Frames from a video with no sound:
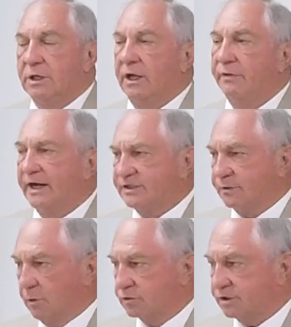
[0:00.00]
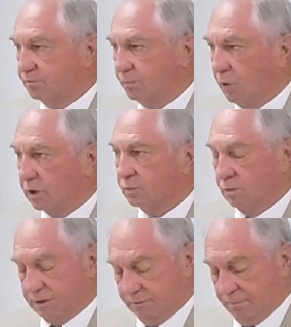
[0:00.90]
And that's the most important
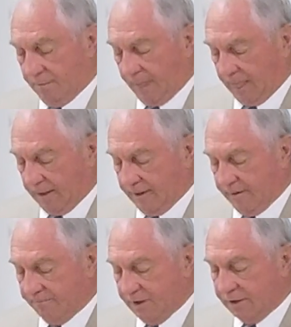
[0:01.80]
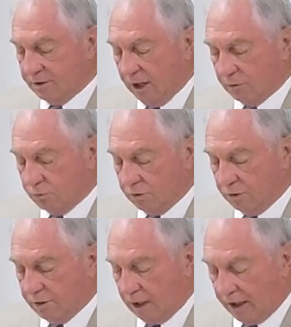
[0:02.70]
one. And God
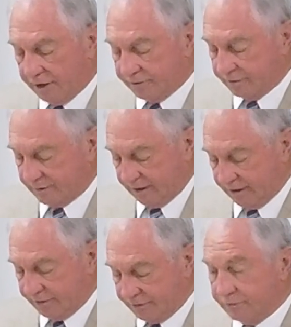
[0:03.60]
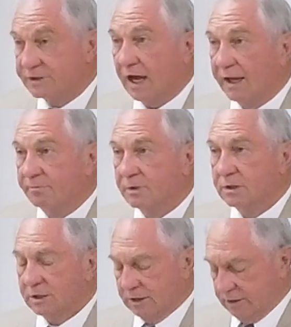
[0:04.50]
will honor in due time.
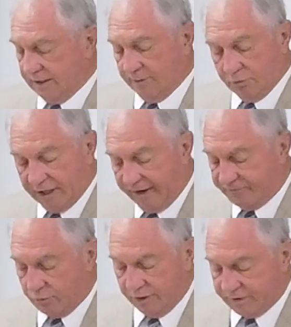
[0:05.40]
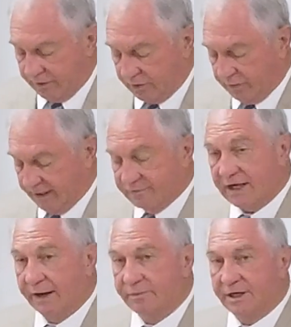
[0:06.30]
I'm going to have to quit there. I don't have
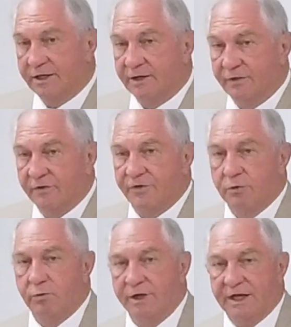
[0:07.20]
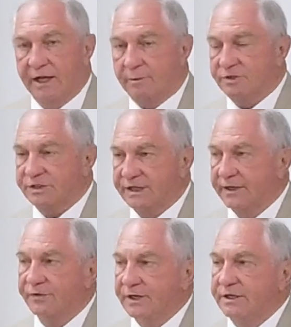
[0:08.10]
time to get into the third one. Again, I'm just
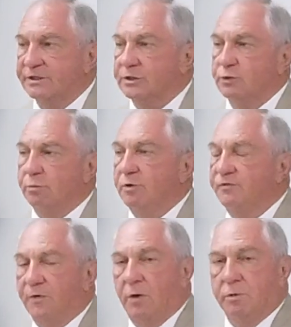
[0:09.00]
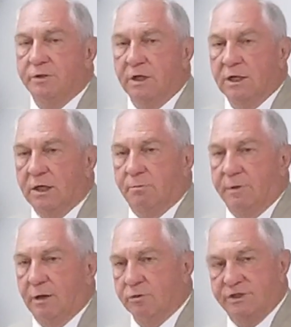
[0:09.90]
hitting these as we move forward.
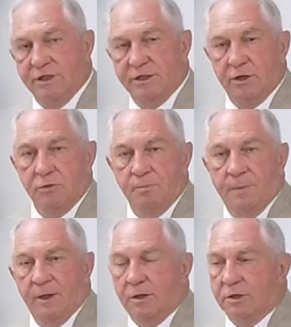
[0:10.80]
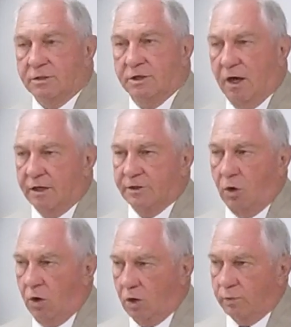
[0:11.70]
But I want you to know God
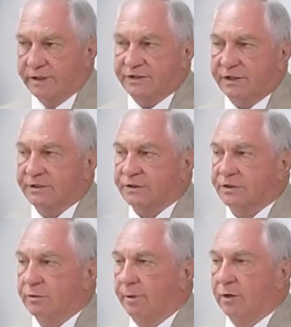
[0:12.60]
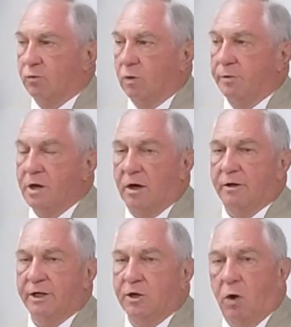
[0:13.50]
always sees us, no matter where we
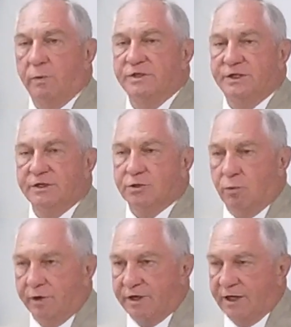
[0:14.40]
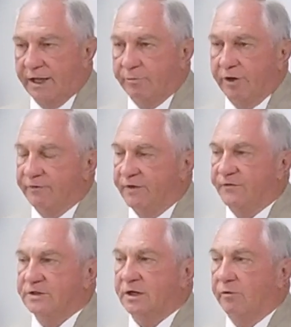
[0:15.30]
are. He always sees our work and labor, even if
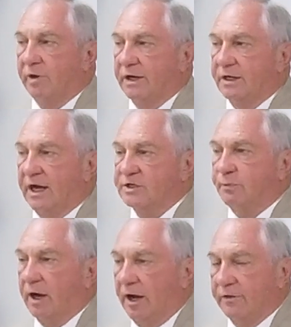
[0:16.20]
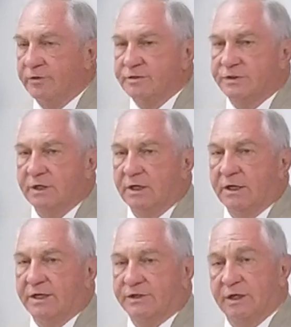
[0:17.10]
it's not recognized by others.
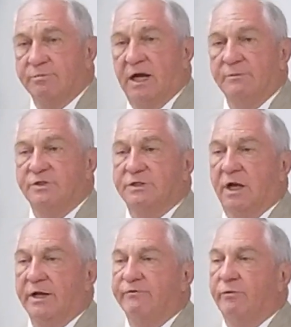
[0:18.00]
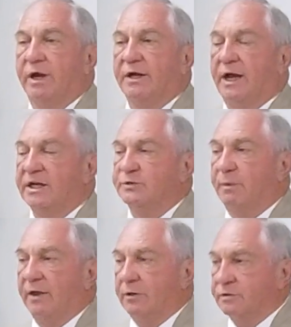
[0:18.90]
And sometimes it's not even recognized
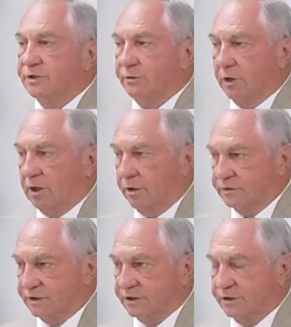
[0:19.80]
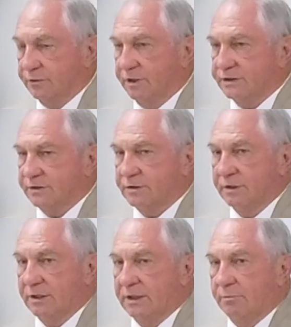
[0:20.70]
by those that are closest to us
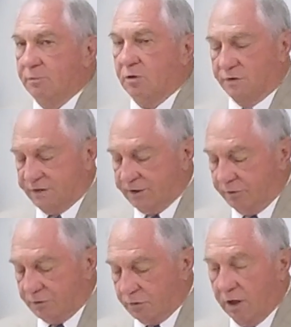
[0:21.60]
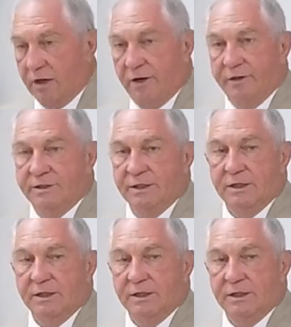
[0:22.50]
because they don't know our heart.